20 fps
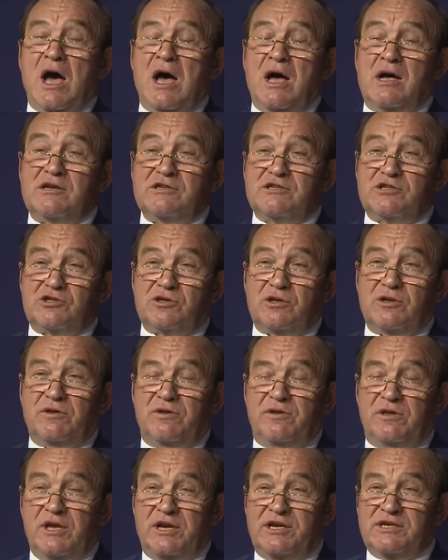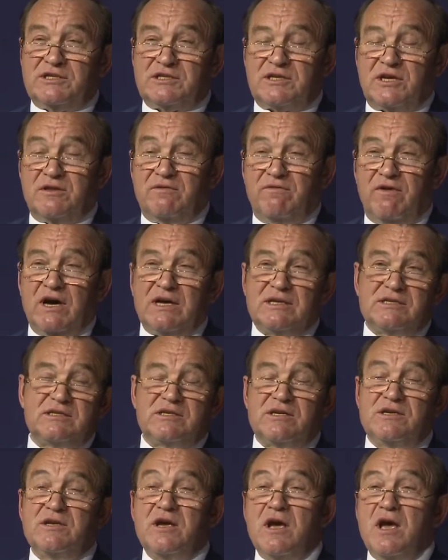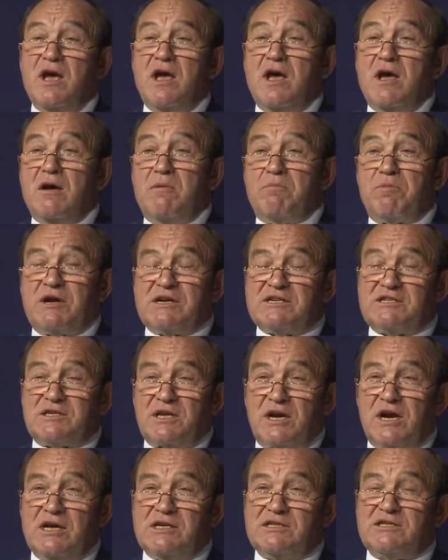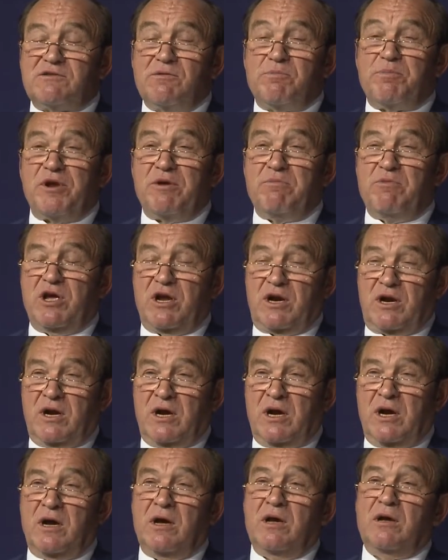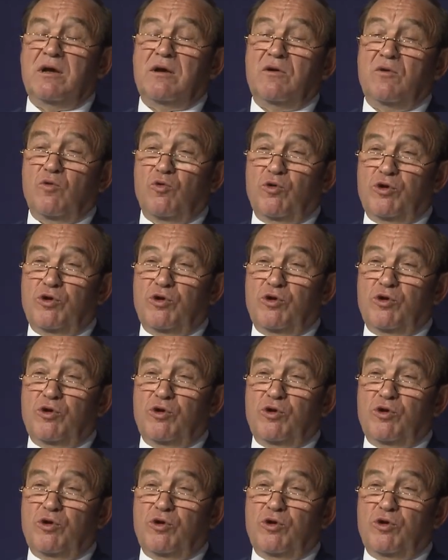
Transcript: renovated streets, but 320 such streets.